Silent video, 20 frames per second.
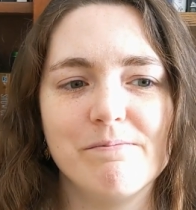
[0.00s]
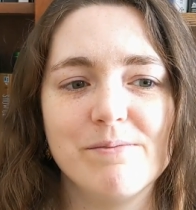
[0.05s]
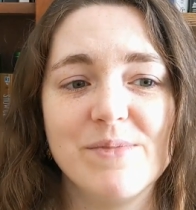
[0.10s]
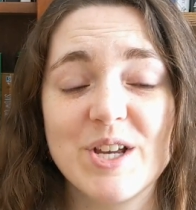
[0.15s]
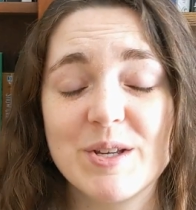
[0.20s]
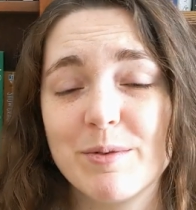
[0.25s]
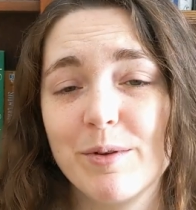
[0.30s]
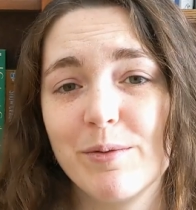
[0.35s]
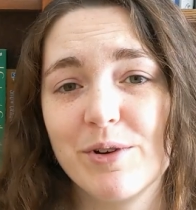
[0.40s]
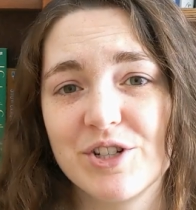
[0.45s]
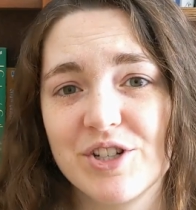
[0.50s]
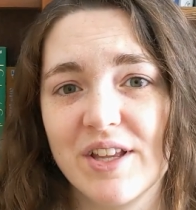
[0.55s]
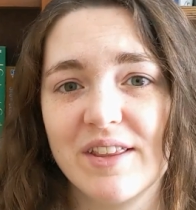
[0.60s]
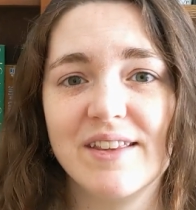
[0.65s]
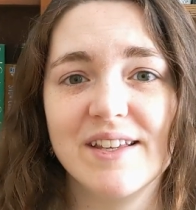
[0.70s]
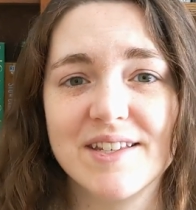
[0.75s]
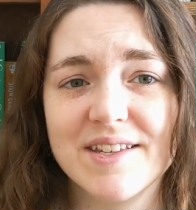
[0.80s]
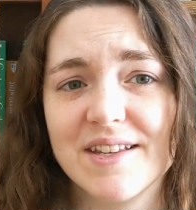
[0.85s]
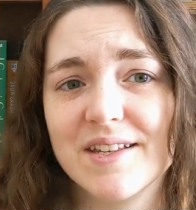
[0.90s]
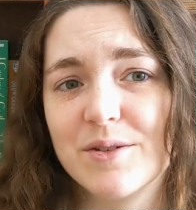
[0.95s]
makes me wish
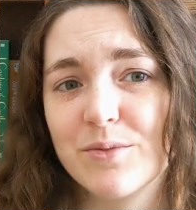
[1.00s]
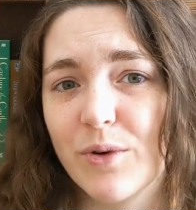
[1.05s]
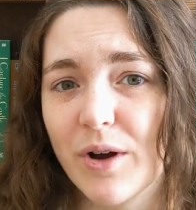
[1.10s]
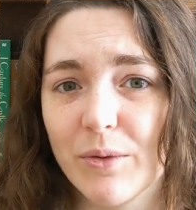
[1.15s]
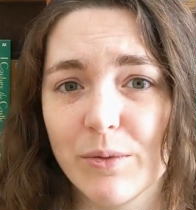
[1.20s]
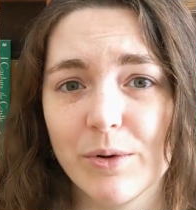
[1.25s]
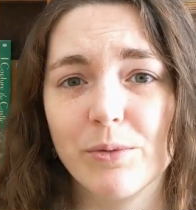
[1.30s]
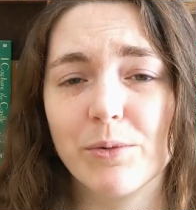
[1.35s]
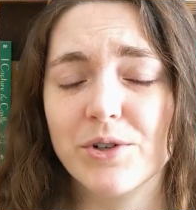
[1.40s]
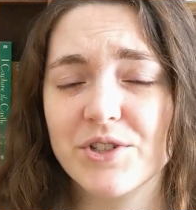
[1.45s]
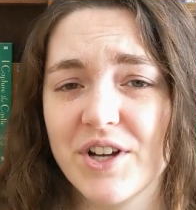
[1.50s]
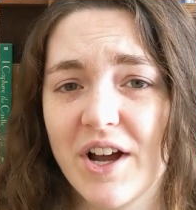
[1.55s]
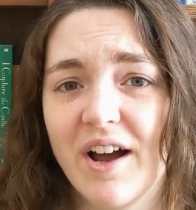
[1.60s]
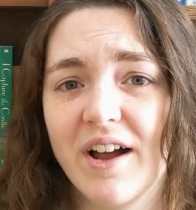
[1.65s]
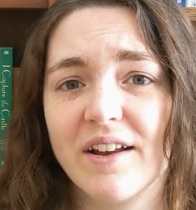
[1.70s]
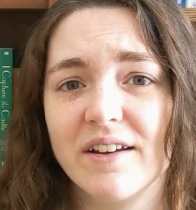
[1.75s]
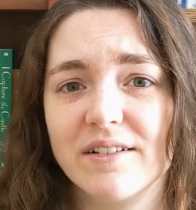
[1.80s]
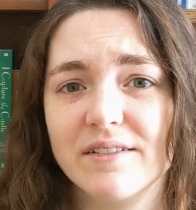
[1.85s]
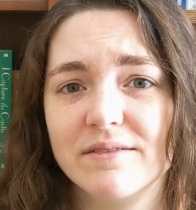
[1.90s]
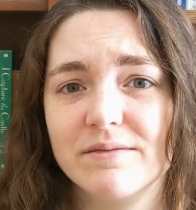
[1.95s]
that this is what we were taught.